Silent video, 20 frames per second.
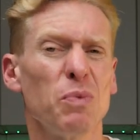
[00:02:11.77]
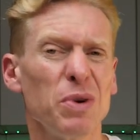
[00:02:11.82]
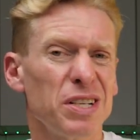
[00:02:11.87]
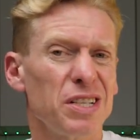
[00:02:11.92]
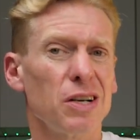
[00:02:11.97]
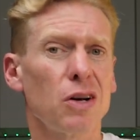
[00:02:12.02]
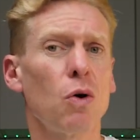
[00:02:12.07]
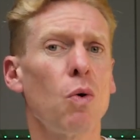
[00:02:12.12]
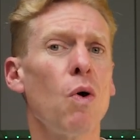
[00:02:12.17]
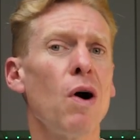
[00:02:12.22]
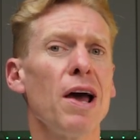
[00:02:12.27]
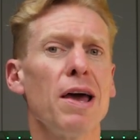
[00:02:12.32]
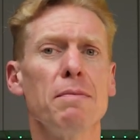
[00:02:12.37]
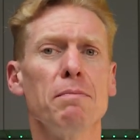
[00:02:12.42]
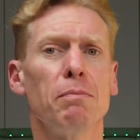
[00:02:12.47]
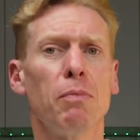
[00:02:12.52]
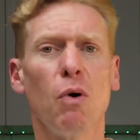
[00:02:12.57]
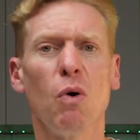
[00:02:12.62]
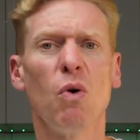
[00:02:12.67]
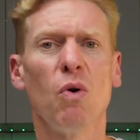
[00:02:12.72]
which are quite
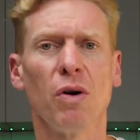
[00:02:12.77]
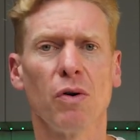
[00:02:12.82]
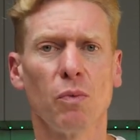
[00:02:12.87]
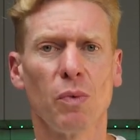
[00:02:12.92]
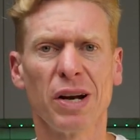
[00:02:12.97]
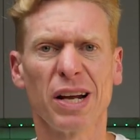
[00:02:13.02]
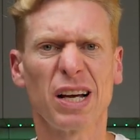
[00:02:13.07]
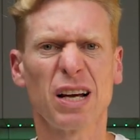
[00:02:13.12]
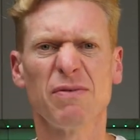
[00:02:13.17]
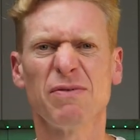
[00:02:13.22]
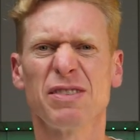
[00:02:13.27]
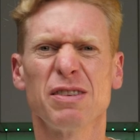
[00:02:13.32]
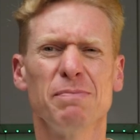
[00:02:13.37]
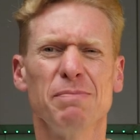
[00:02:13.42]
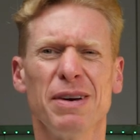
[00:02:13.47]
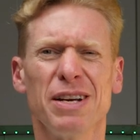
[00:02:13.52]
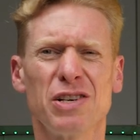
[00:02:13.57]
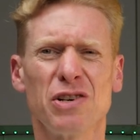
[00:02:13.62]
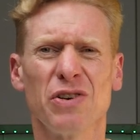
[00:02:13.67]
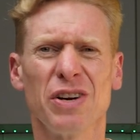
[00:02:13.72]
important when it comes to
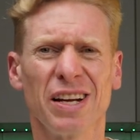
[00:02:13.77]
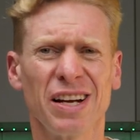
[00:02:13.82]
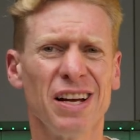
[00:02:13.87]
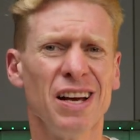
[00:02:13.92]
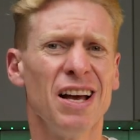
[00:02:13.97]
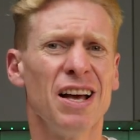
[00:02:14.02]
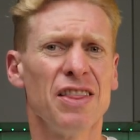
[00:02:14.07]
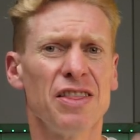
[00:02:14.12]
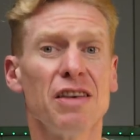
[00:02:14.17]
measuring